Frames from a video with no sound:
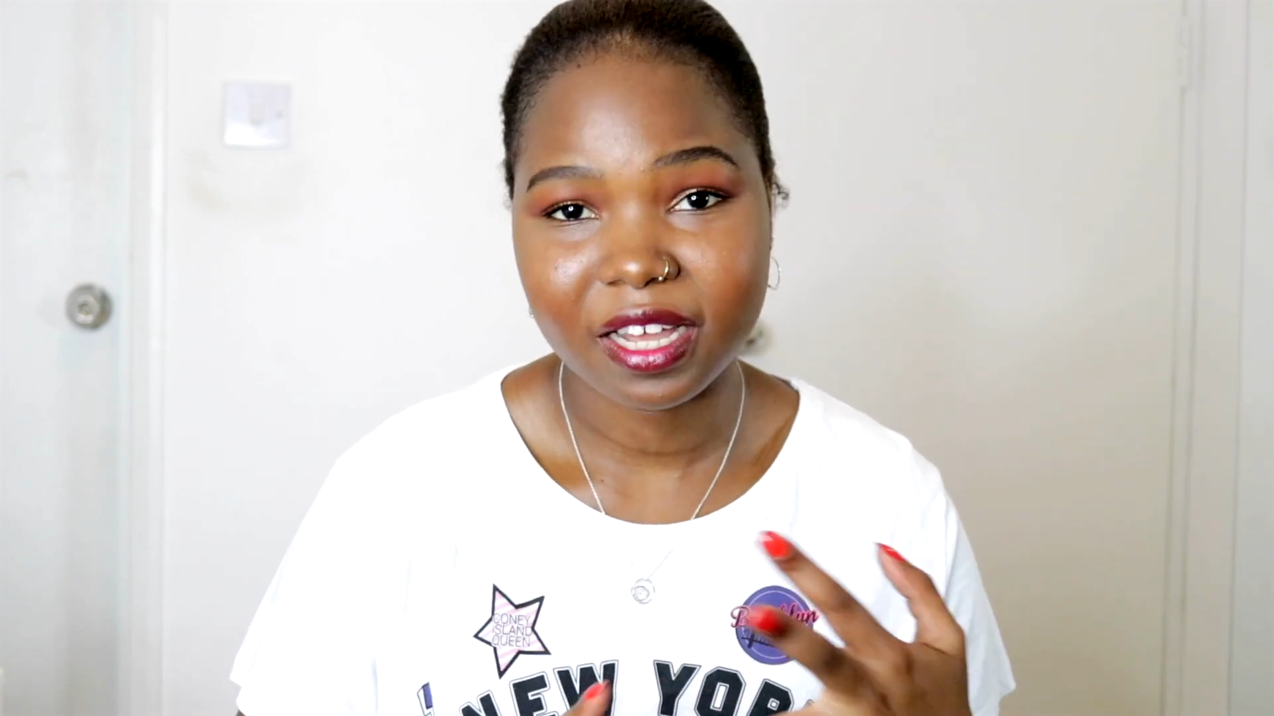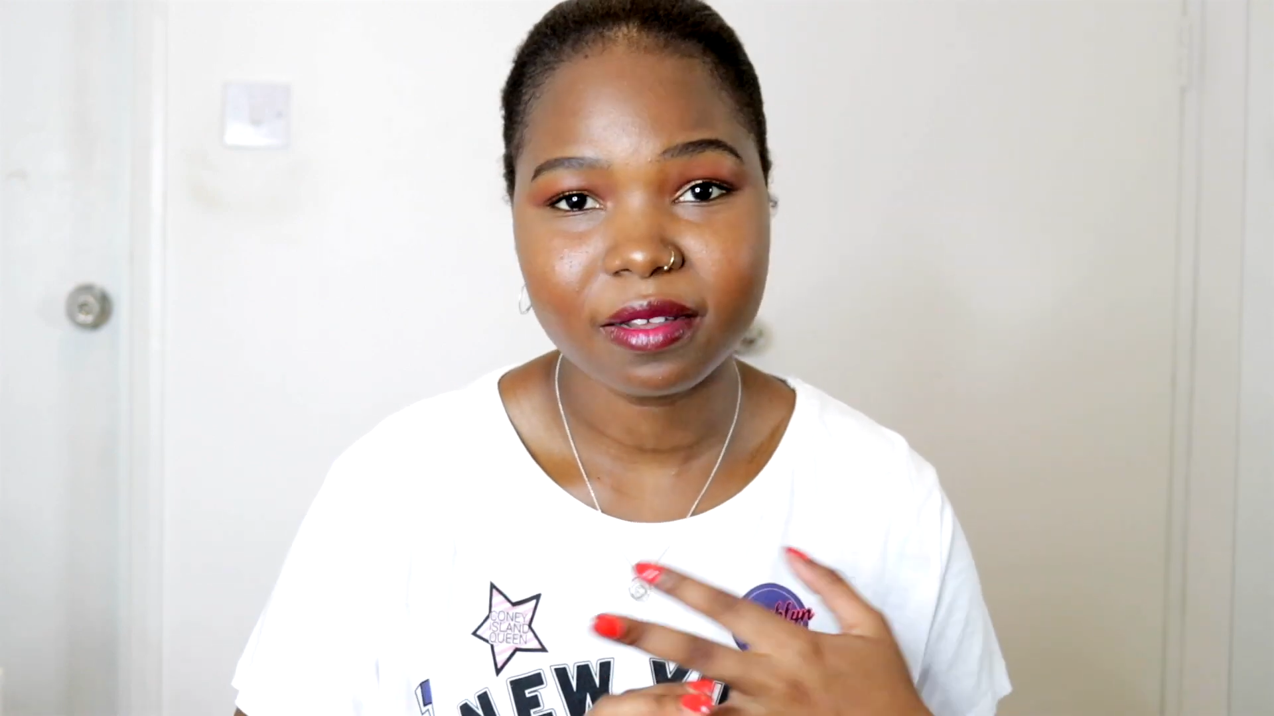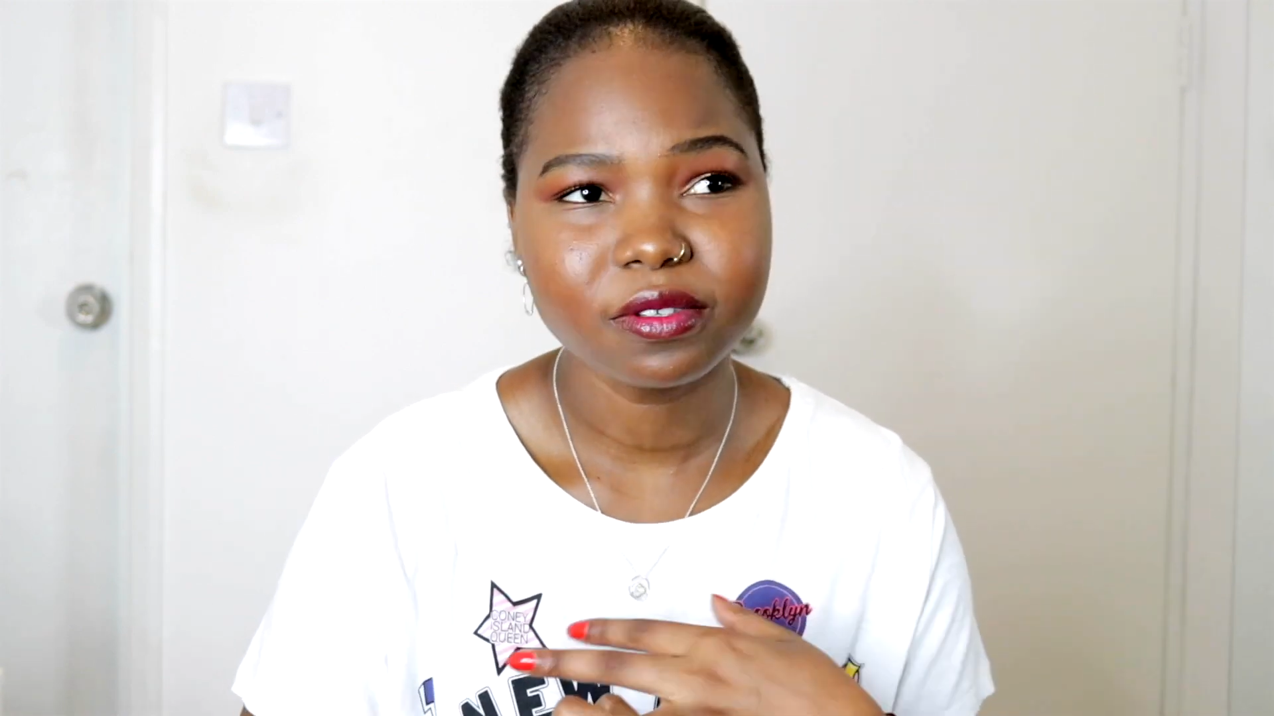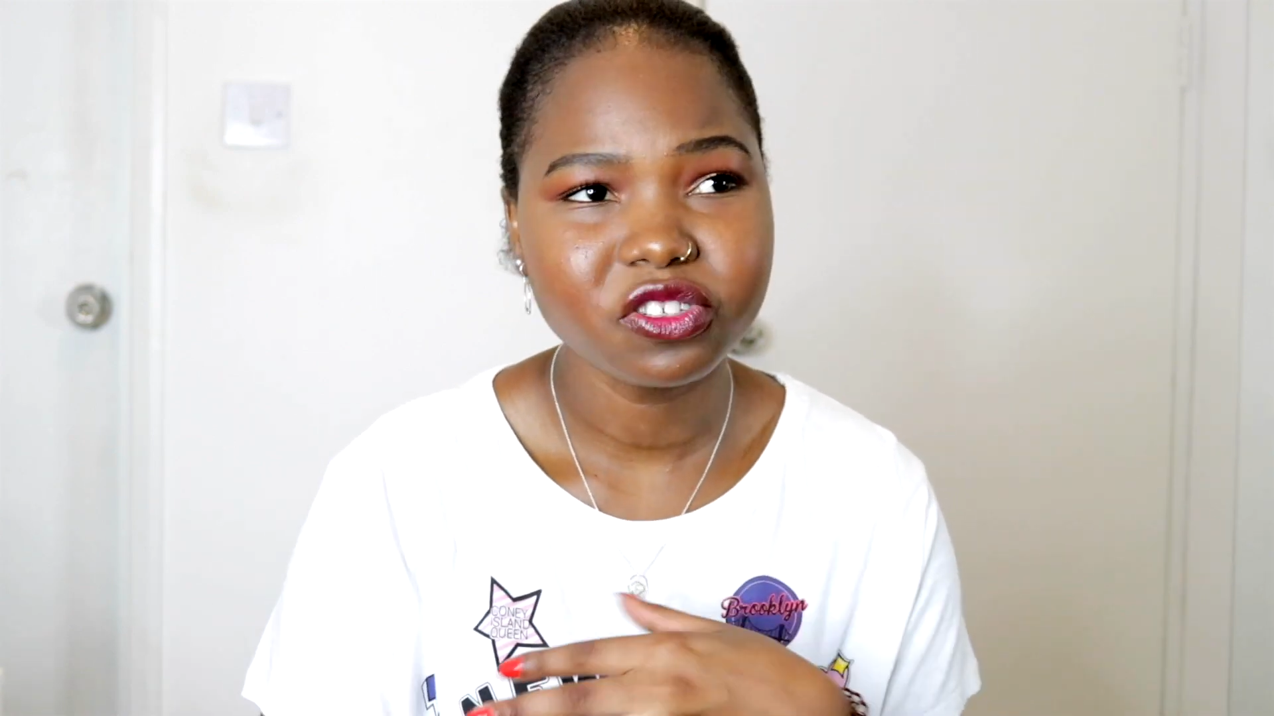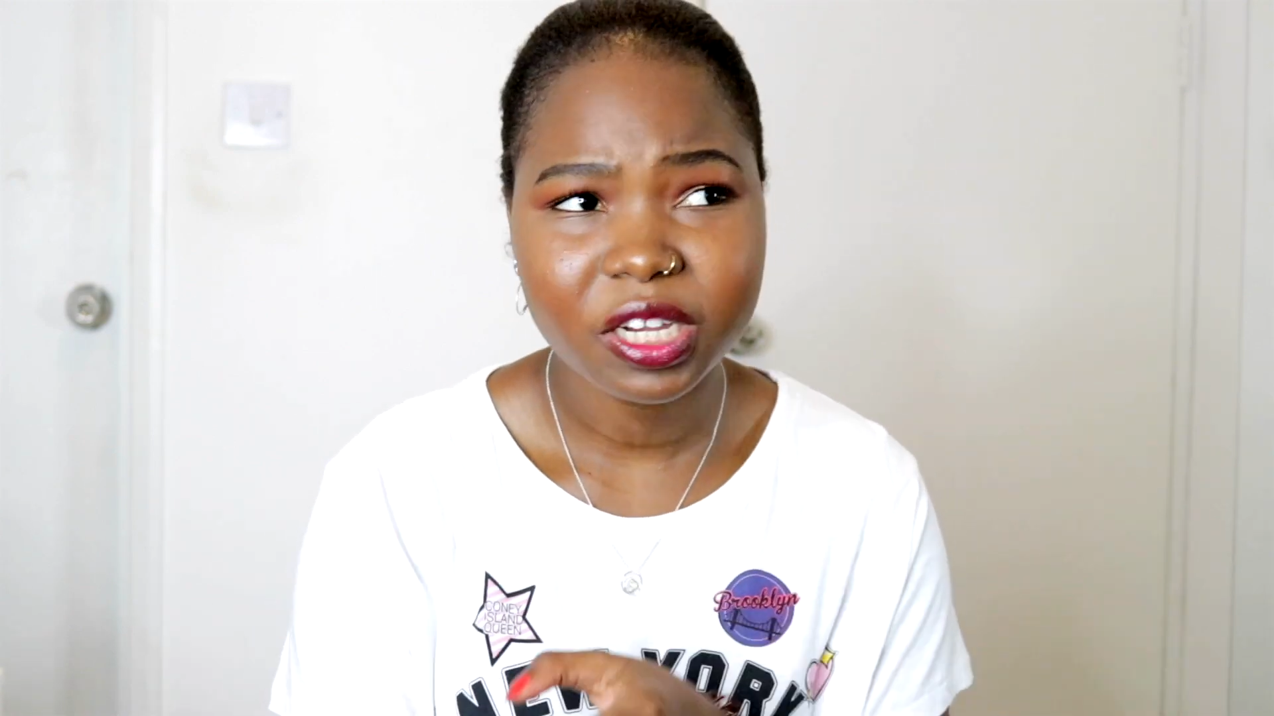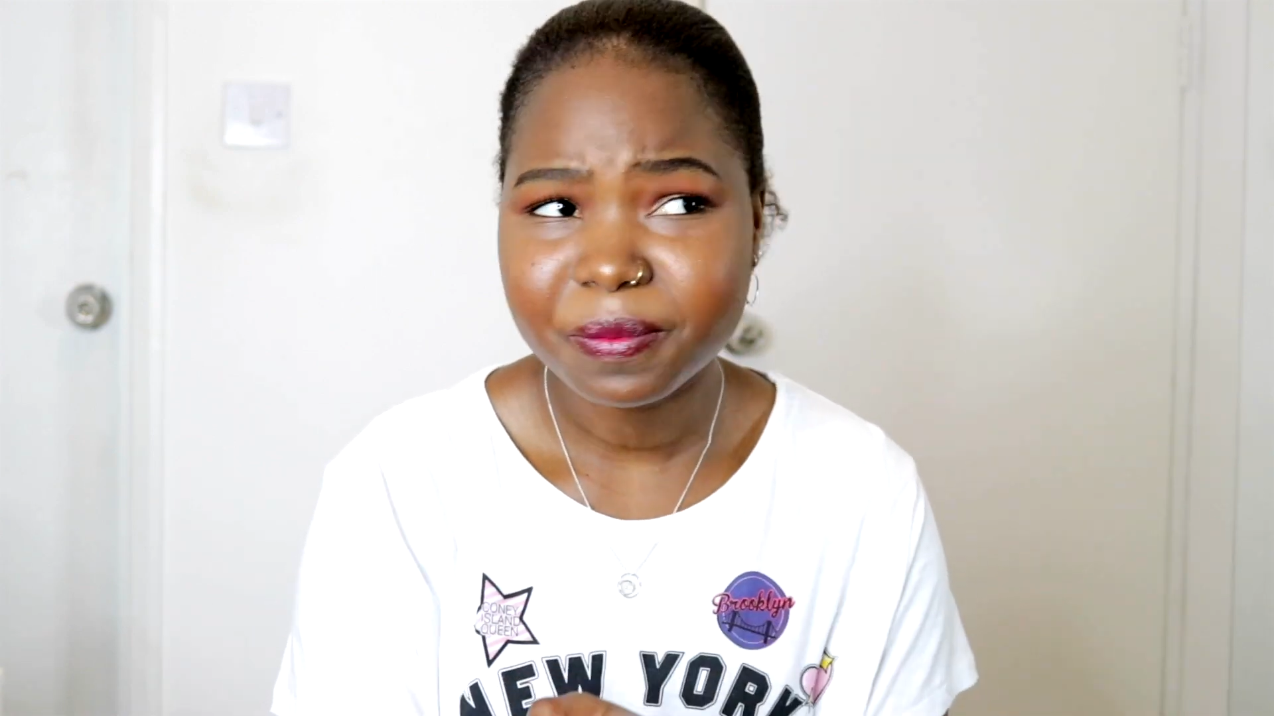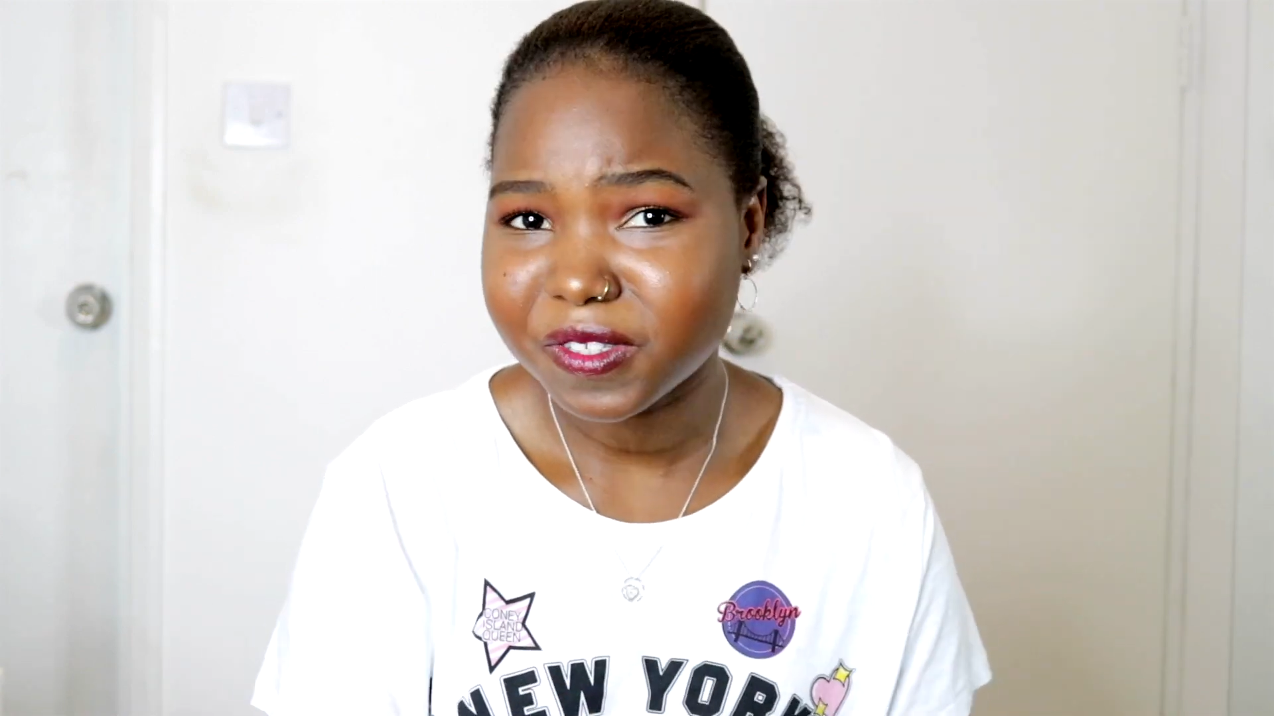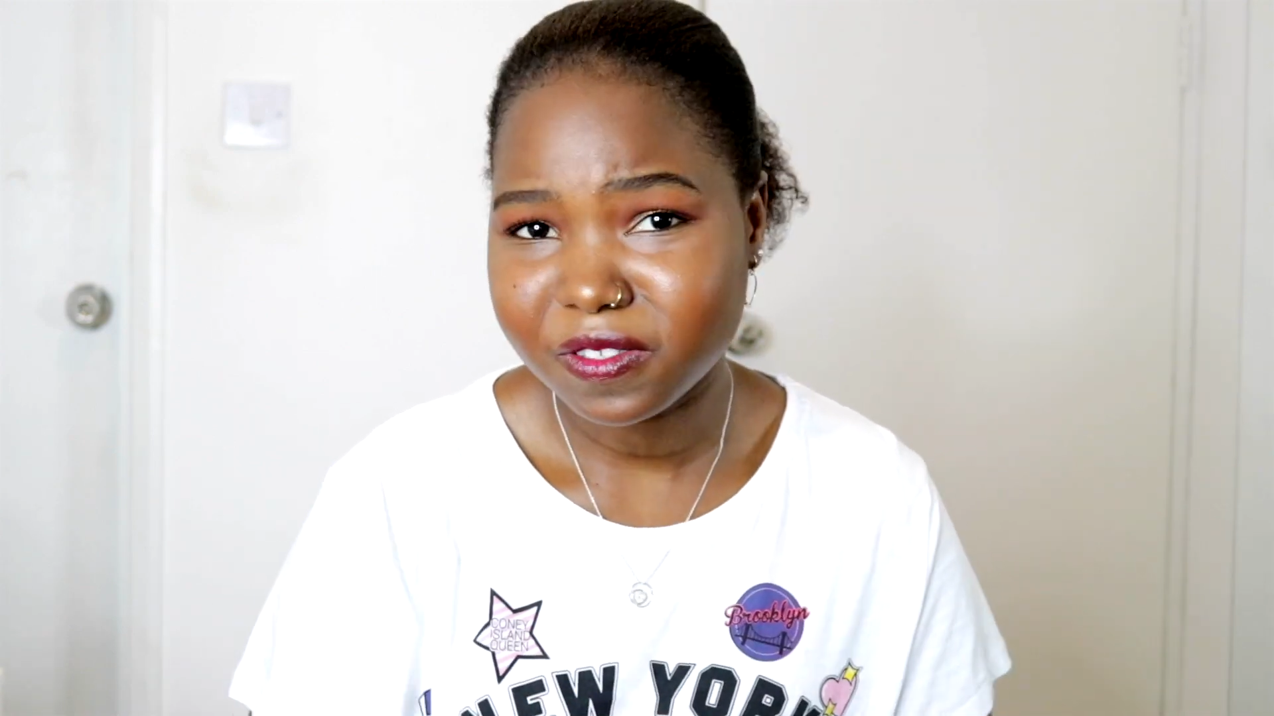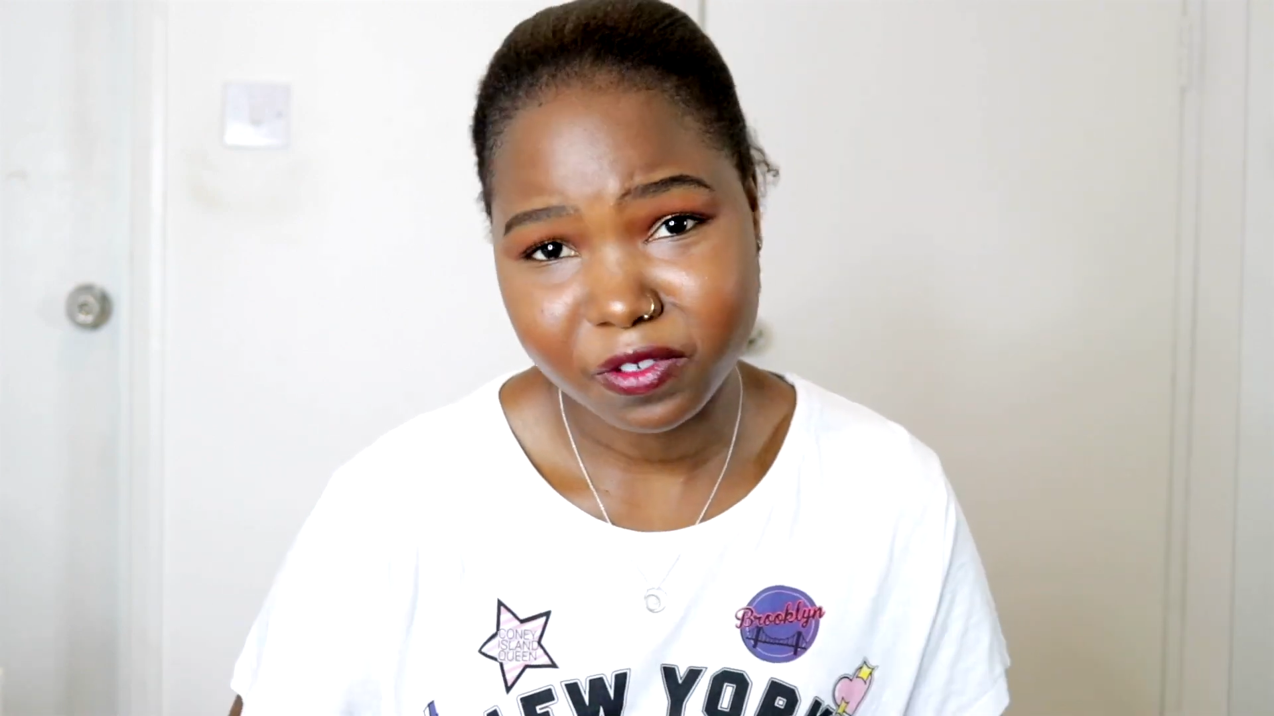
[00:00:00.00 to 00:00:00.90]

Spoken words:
jumpsuits